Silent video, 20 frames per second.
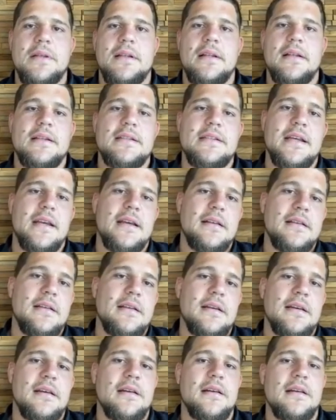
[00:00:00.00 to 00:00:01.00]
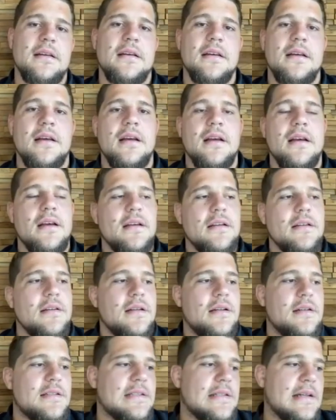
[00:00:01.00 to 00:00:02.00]
and in the second year
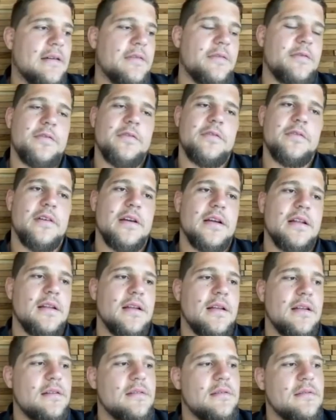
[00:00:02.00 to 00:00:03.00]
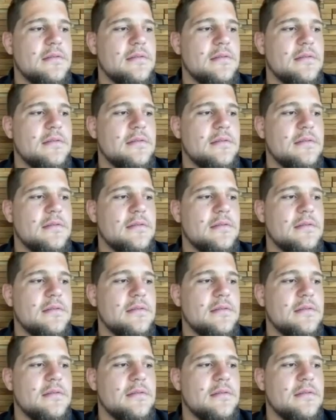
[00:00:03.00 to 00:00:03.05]
it's tough. And then,